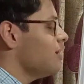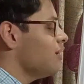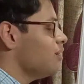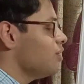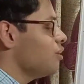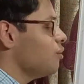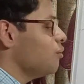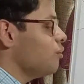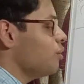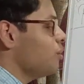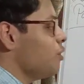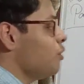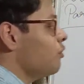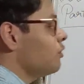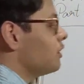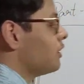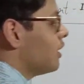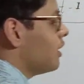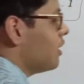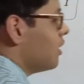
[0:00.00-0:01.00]
you
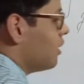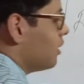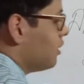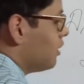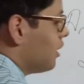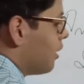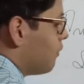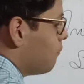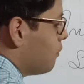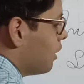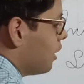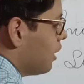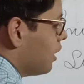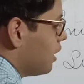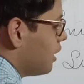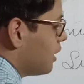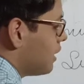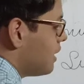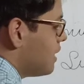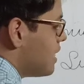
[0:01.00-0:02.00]
use double
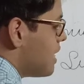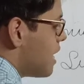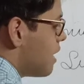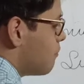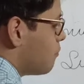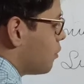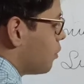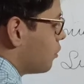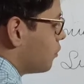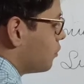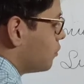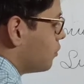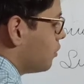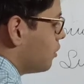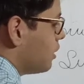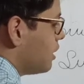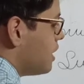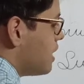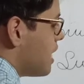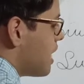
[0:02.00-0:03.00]
guillemot,
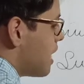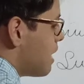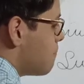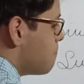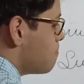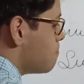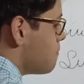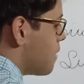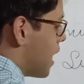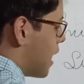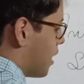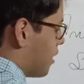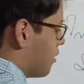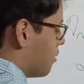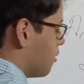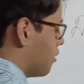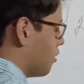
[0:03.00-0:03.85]
guillemets.